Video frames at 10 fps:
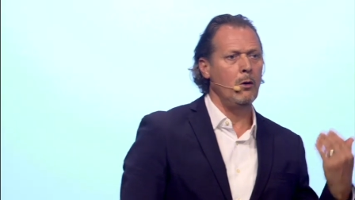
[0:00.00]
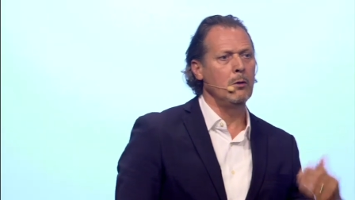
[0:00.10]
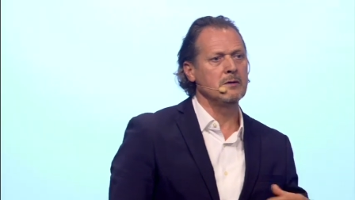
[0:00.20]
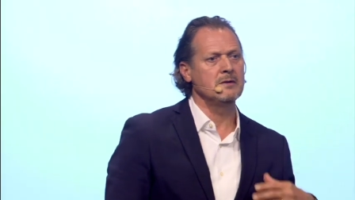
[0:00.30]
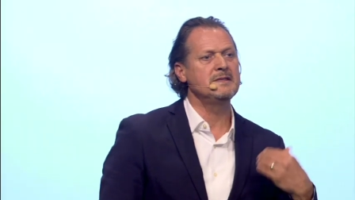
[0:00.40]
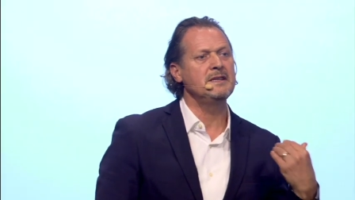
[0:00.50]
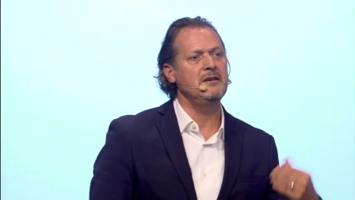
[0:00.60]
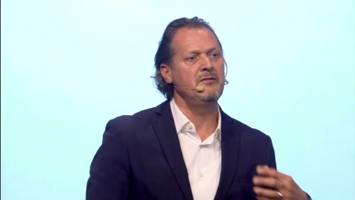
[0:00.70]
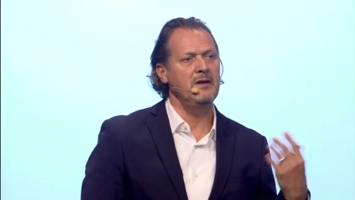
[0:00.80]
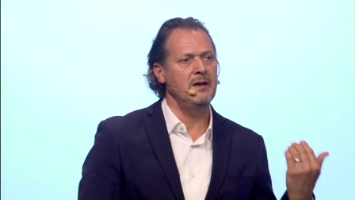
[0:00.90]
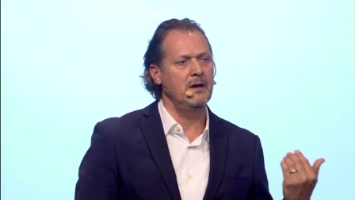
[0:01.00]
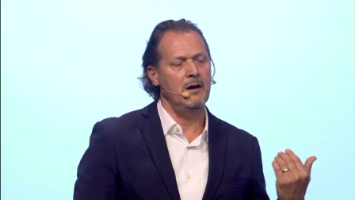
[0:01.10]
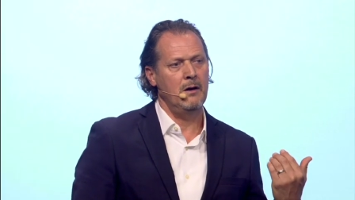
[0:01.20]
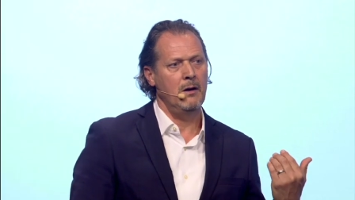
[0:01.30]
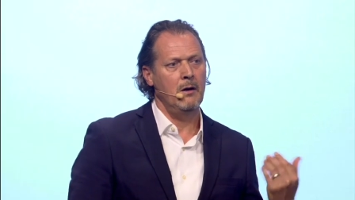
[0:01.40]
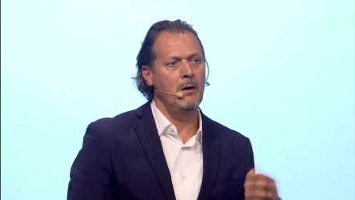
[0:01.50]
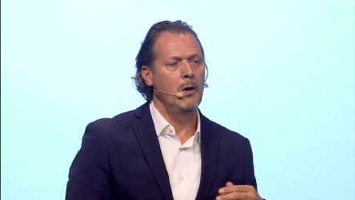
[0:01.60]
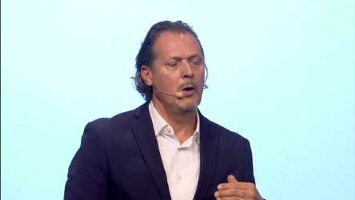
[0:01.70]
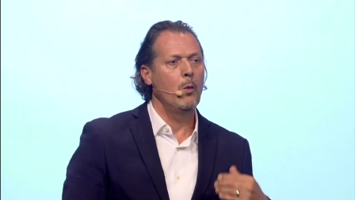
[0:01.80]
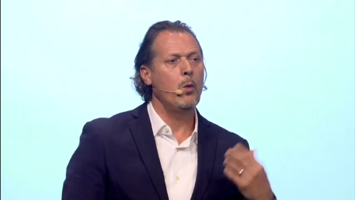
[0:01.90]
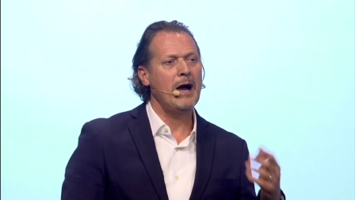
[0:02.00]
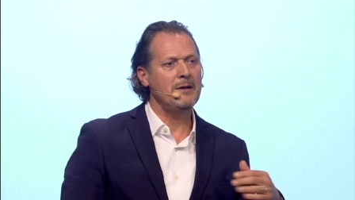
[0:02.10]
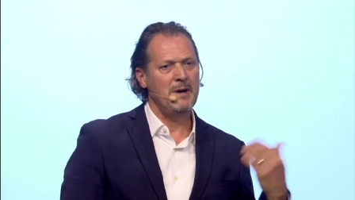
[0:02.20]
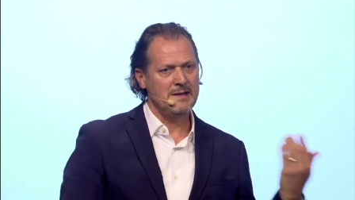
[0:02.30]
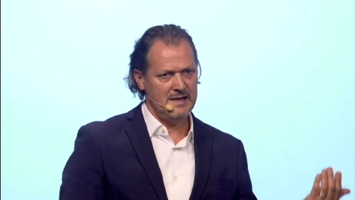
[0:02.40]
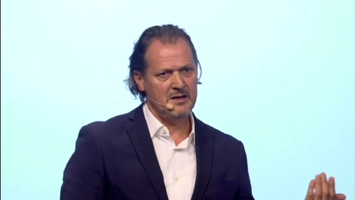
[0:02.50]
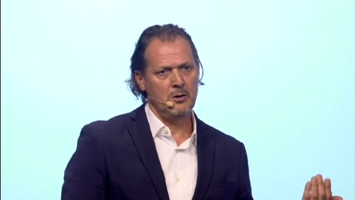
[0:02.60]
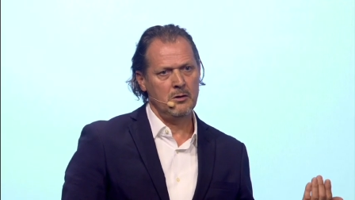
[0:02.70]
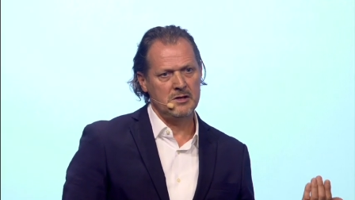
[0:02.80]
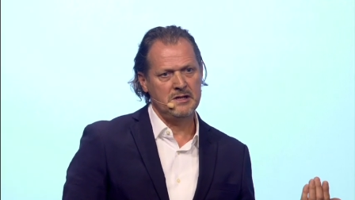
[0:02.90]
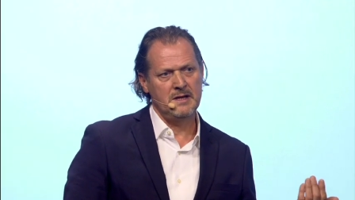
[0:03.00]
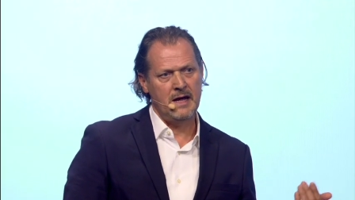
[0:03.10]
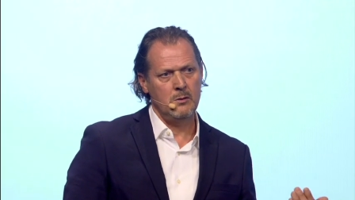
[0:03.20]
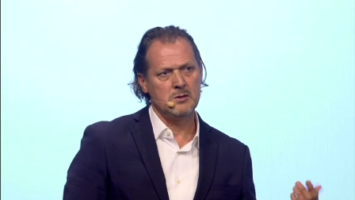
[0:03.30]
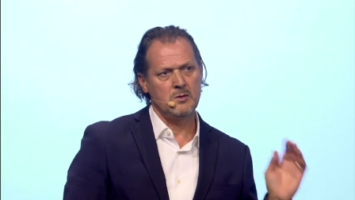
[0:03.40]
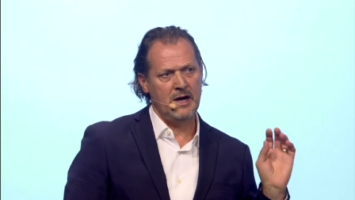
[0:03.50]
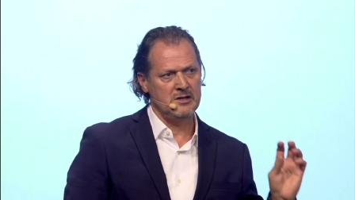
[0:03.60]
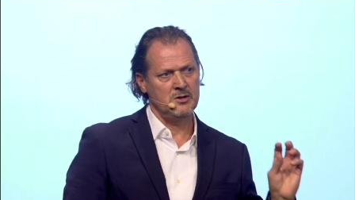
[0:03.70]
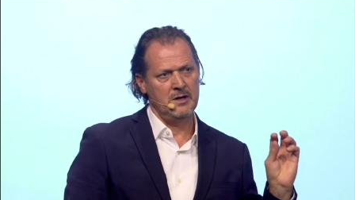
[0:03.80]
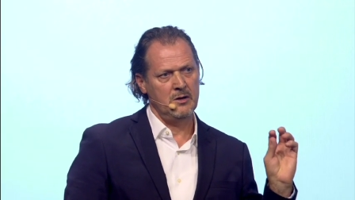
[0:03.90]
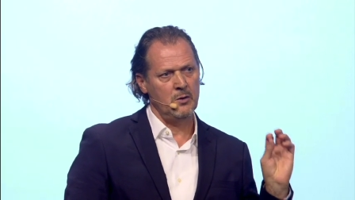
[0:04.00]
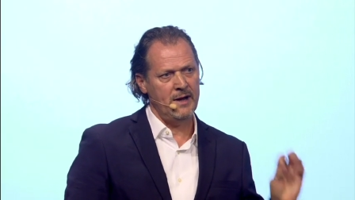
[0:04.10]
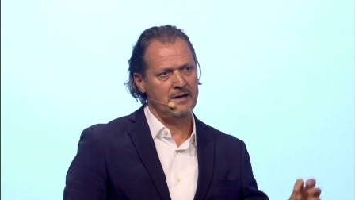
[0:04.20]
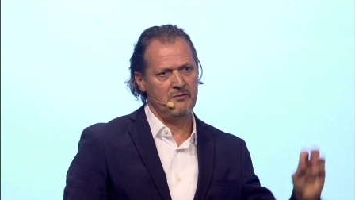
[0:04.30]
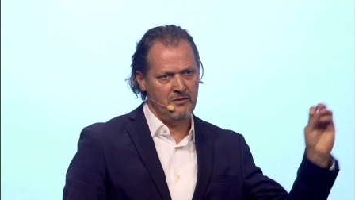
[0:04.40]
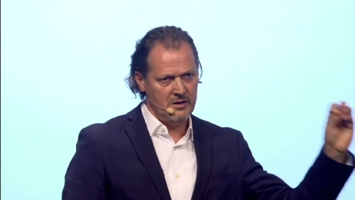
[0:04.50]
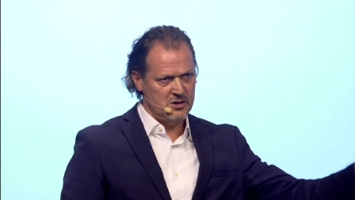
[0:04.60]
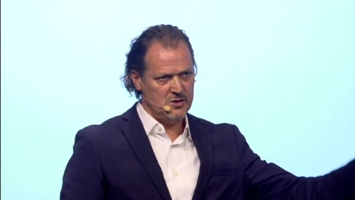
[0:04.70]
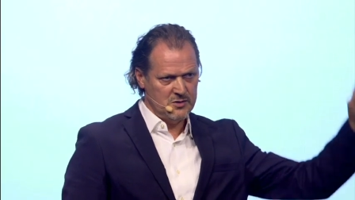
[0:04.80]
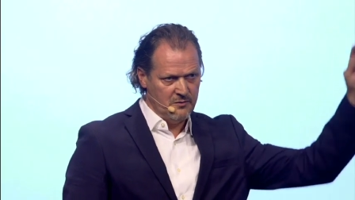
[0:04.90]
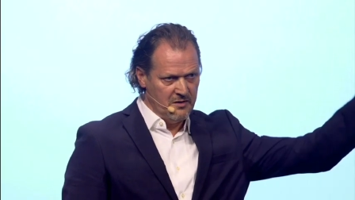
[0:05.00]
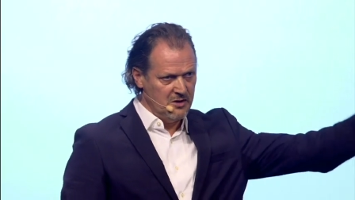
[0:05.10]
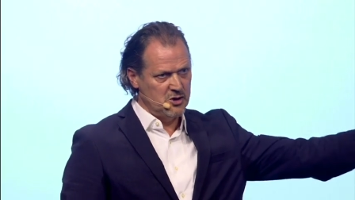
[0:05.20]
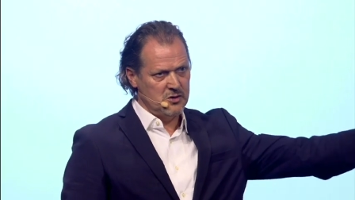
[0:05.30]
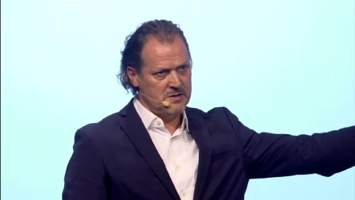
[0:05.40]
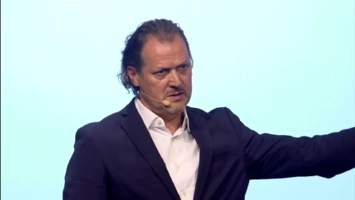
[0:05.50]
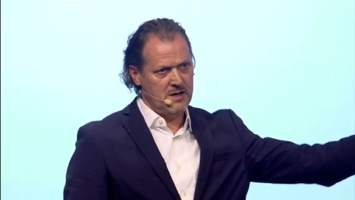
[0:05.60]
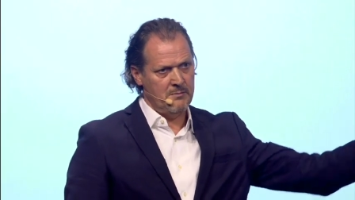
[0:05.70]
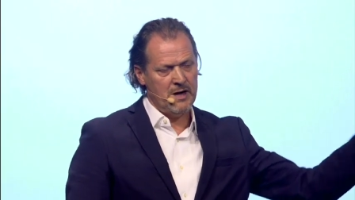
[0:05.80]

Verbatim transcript: all the TV uh, wideband technology now to actually connect villages to villages. Yeah,